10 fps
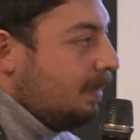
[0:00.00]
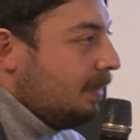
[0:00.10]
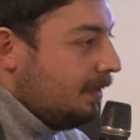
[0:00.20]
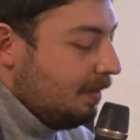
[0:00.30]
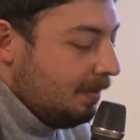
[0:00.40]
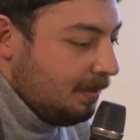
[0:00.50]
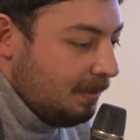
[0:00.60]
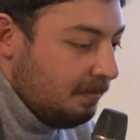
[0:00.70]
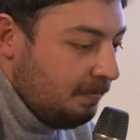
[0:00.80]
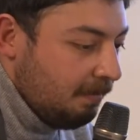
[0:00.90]

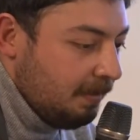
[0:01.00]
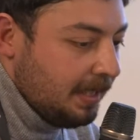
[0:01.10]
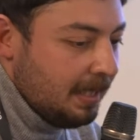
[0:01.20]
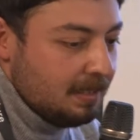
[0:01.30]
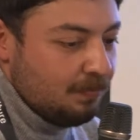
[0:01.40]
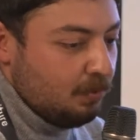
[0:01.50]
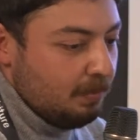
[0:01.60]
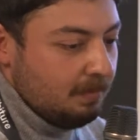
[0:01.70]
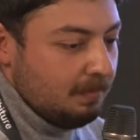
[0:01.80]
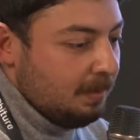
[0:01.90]
we have a guest from
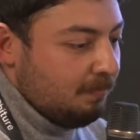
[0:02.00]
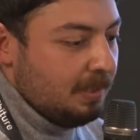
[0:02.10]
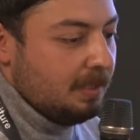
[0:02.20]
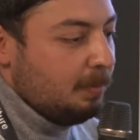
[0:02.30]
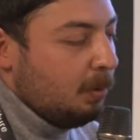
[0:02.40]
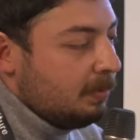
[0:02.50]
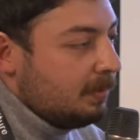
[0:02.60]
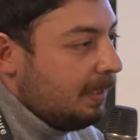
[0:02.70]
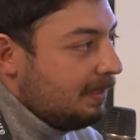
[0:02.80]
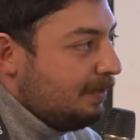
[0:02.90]
a like really
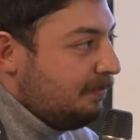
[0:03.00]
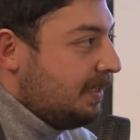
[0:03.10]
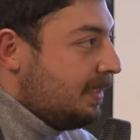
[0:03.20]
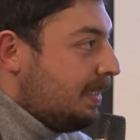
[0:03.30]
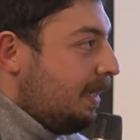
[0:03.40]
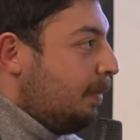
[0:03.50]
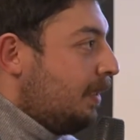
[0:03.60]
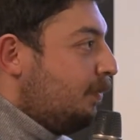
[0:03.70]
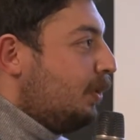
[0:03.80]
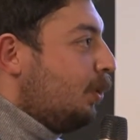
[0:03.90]
popular health and fitness app,
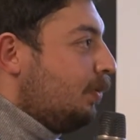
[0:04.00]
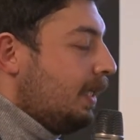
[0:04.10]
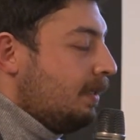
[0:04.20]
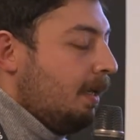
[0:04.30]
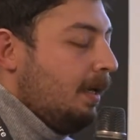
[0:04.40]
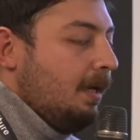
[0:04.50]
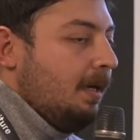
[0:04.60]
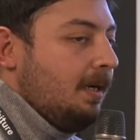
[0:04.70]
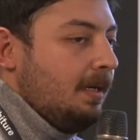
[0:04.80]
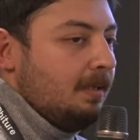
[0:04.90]
and we know that
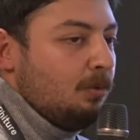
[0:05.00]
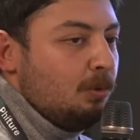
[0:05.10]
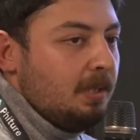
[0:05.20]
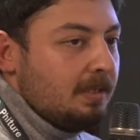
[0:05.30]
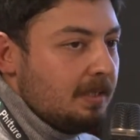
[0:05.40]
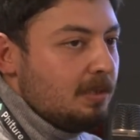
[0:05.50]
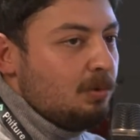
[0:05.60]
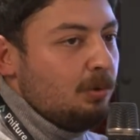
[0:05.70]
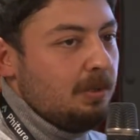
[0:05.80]
during these 2